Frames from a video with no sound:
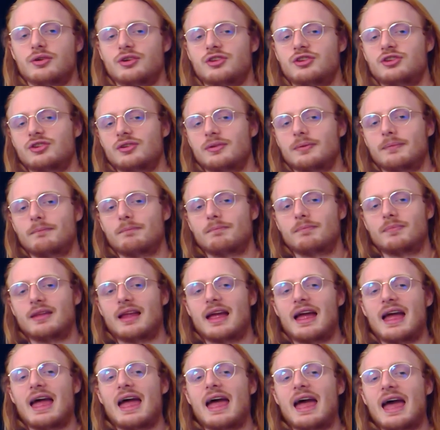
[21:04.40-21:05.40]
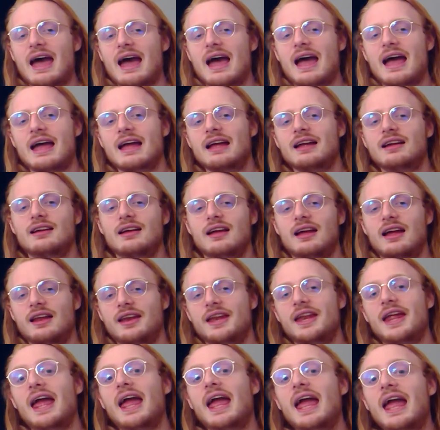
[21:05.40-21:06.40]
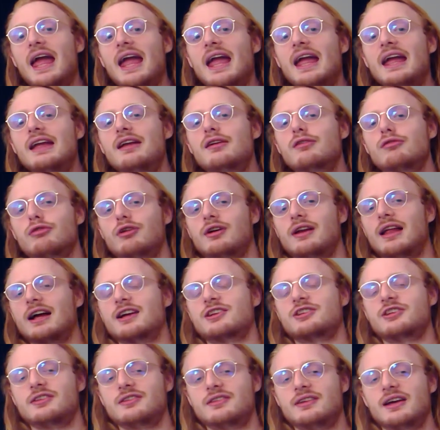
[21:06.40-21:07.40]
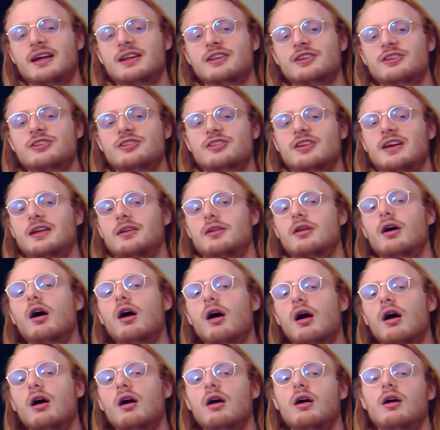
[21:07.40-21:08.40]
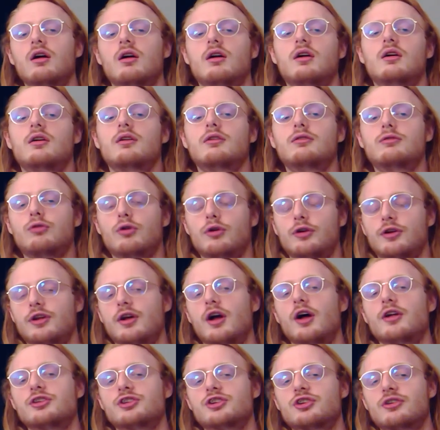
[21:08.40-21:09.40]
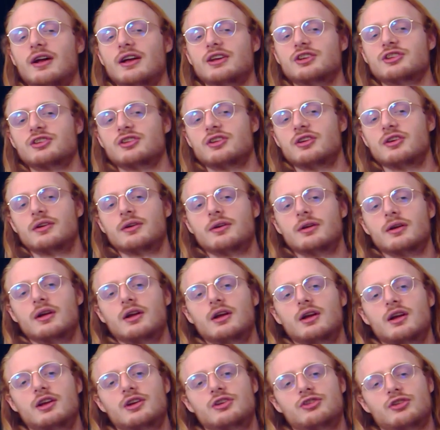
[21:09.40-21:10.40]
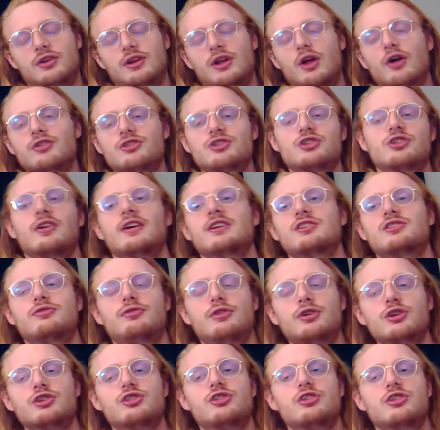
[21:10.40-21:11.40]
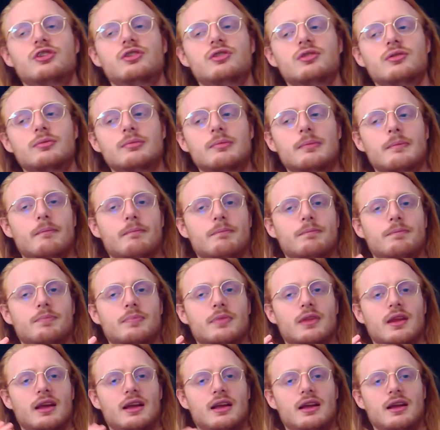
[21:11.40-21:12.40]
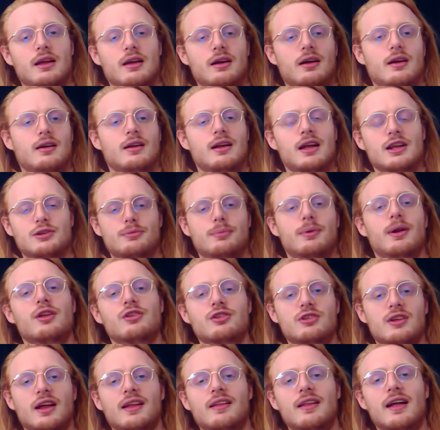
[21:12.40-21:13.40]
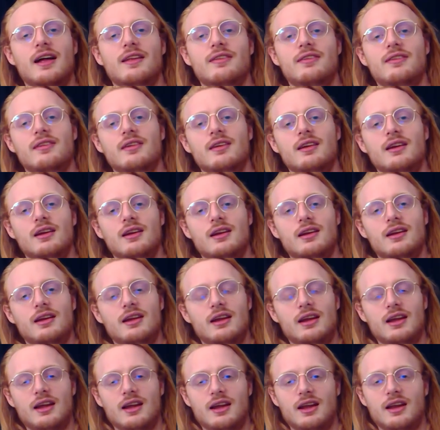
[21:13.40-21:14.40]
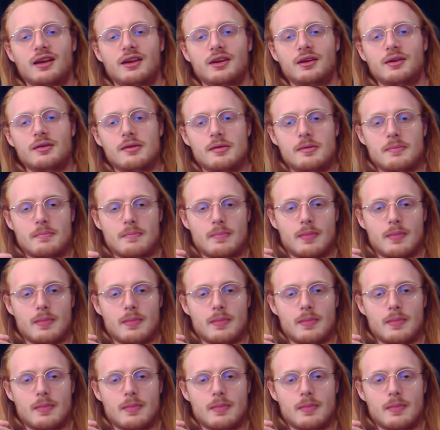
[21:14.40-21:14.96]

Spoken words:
it's and a for lax and tense, and for the unstressed. So the unstressed version gets pronounced like that if